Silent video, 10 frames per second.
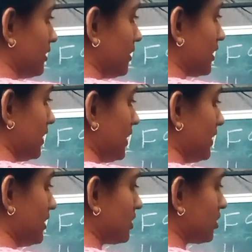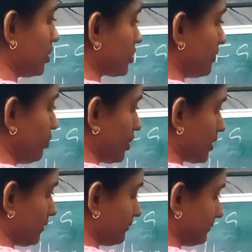Okay, and this is also a book.
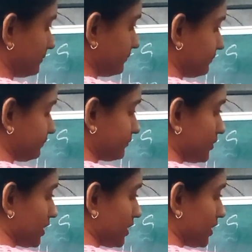You